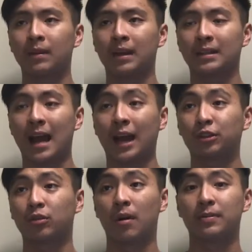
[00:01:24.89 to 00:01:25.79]
its
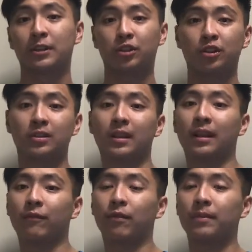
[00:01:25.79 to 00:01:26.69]
actual compositions, and
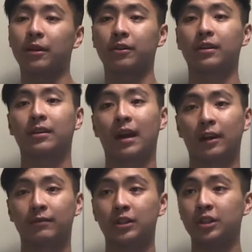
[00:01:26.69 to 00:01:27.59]
then from there you can
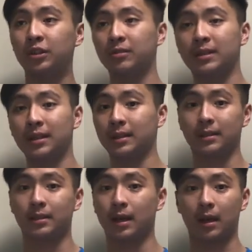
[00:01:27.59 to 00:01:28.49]
kind of deduce
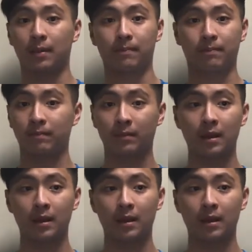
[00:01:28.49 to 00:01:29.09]
its um,